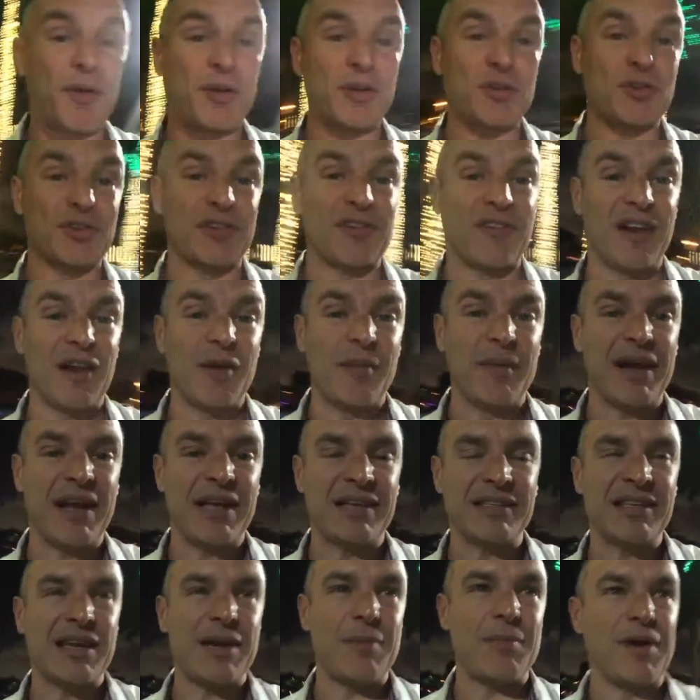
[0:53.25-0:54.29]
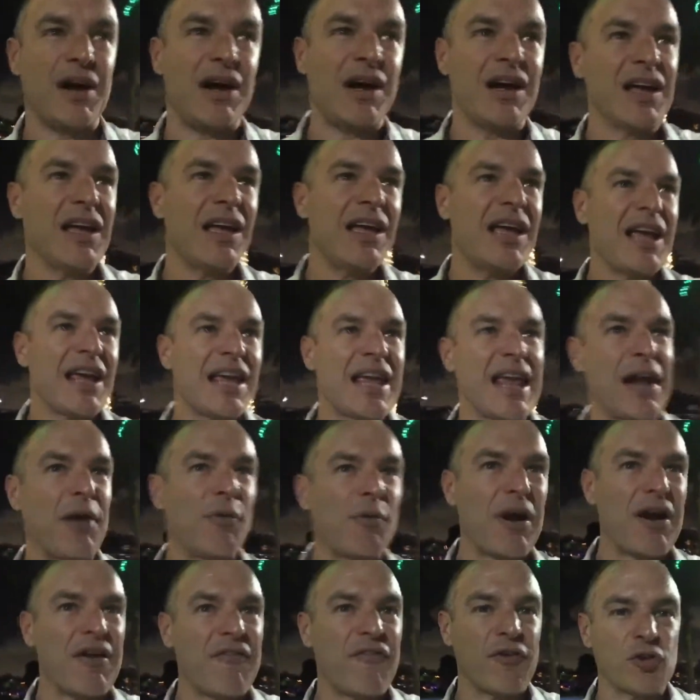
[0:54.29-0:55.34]
personal development as I'm getting
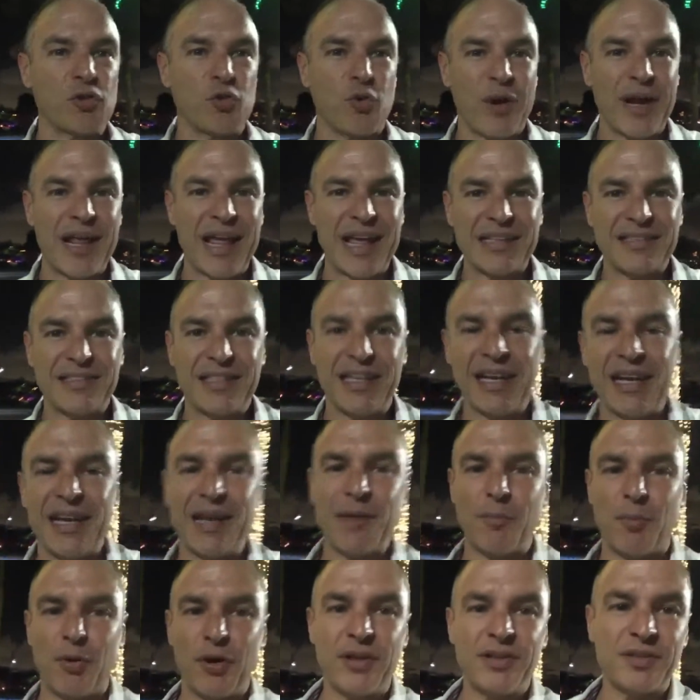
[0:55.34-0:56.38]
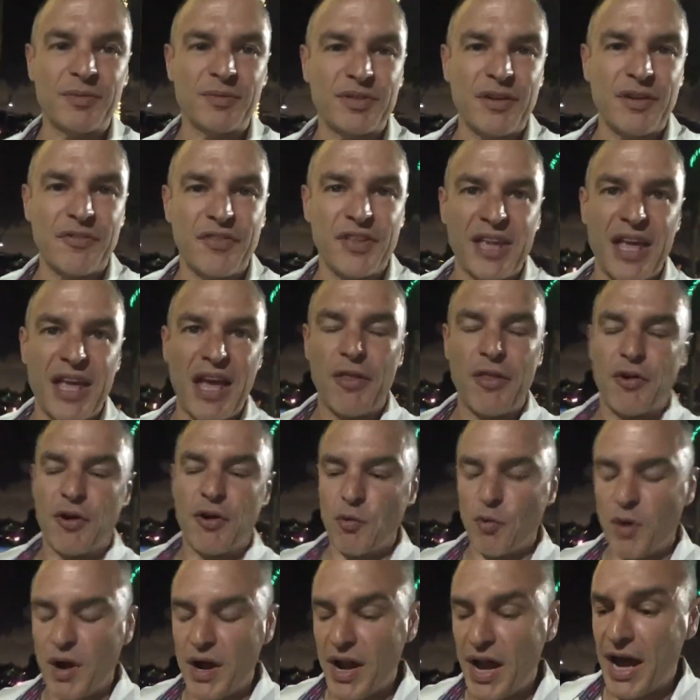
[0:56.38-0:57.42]
ready for 2018 and putting some stuff together
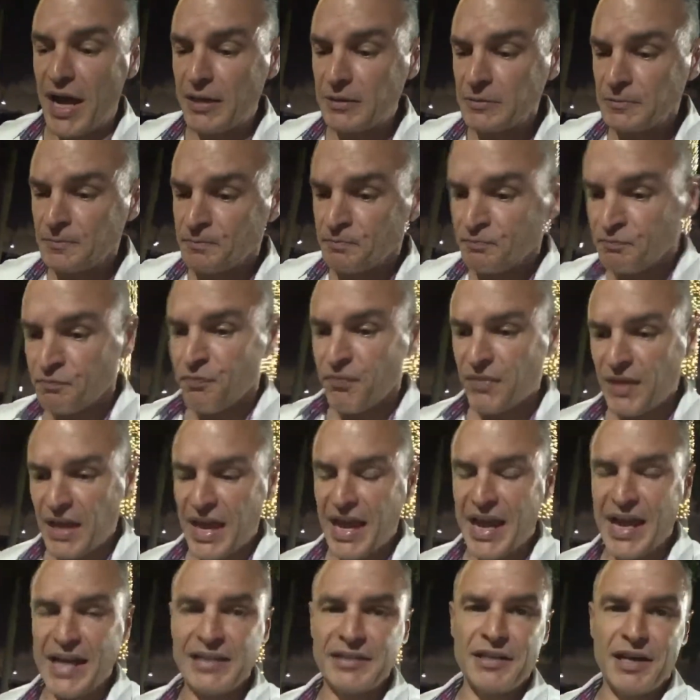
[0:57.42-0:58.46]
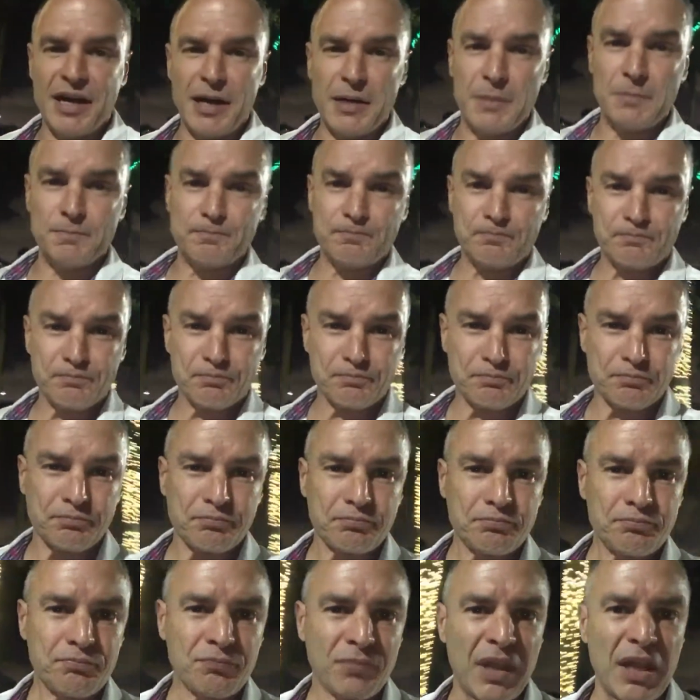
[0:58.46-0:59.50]
and whatnot. And
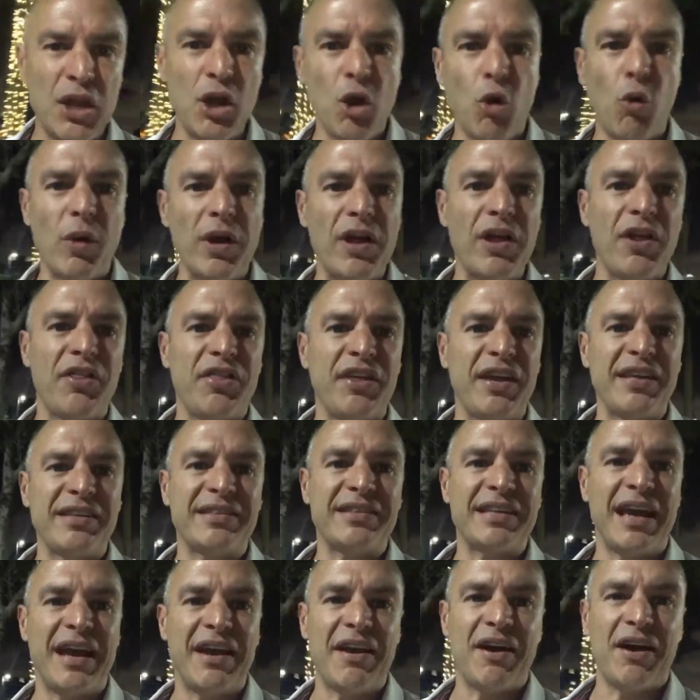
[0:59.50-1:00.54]
you know, one of the things that